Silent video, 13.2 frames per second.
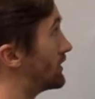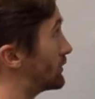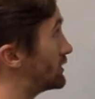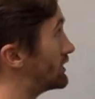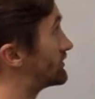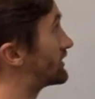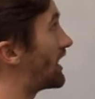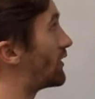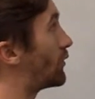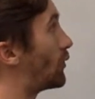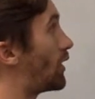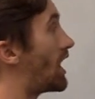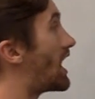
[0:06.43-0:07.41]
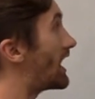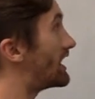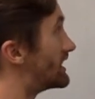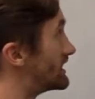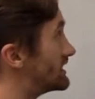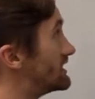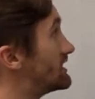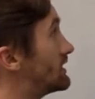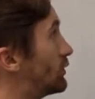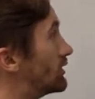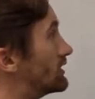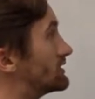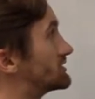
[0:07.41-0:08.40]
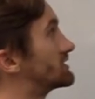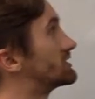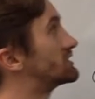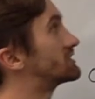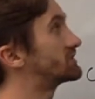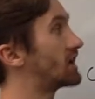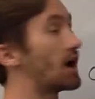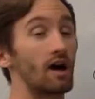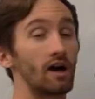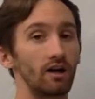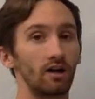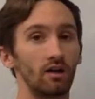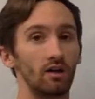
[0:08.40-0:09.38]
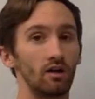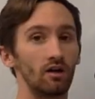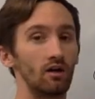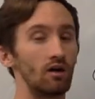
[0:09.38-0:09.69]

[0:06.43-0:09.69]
We've got y equals sine